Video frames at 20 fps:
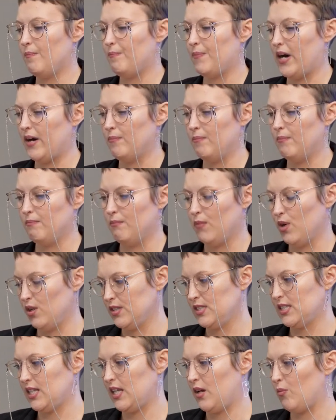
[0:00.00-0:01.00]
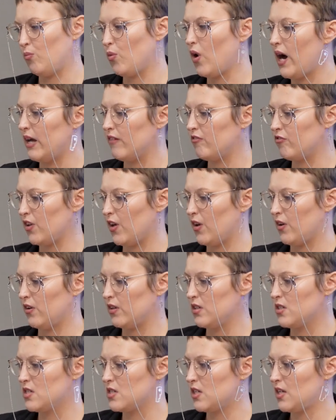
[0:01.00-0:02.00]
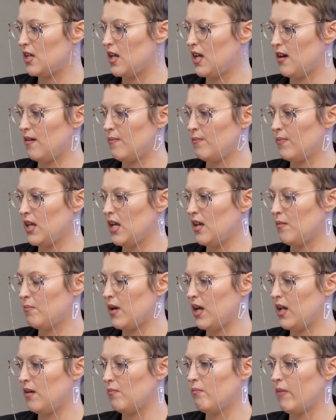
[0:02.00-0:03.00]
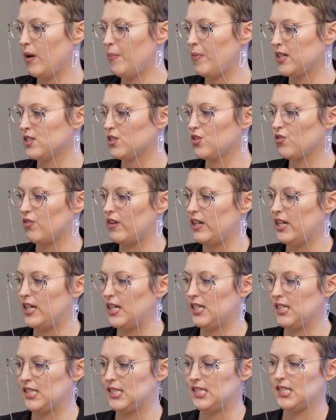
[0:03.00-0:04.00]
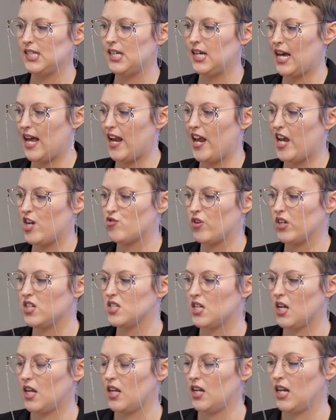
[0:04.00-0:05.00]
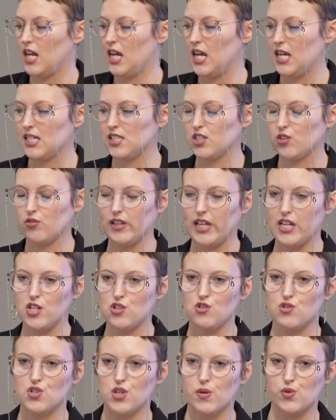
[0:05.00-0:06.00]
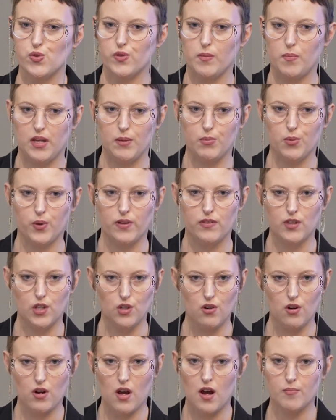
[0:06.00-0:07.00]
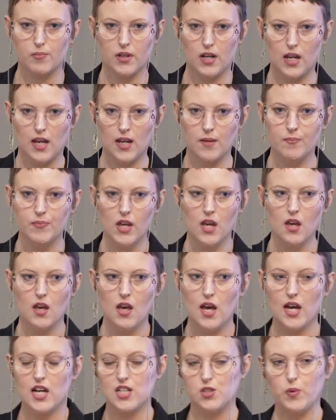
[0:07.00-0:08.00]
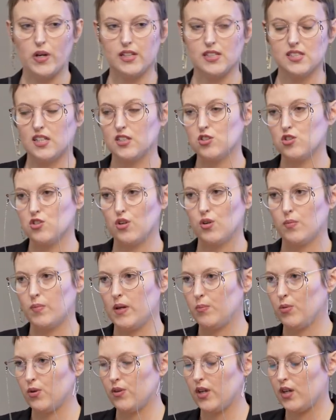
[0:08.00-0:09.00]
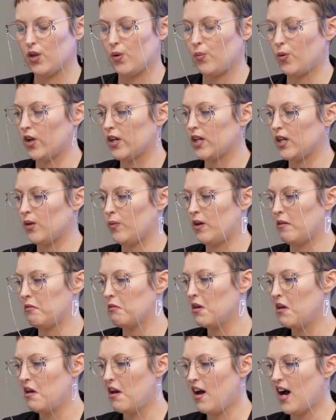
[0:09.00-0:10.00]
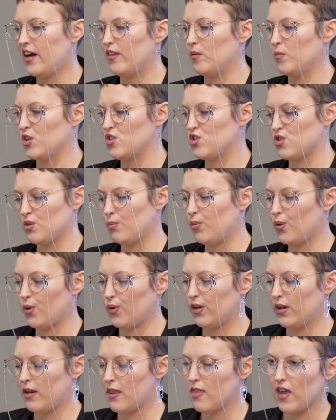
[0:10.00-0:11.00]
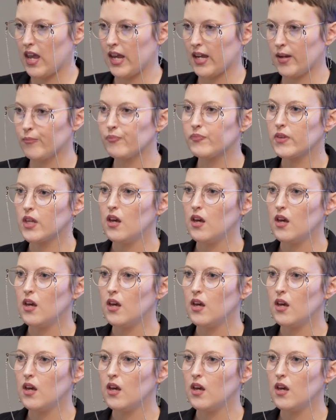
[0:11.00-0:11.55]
But mostly what I've learned in my past 3 years at Edrington is the relationships with the people within your company, as well as external people that you're working with, are the most important thing.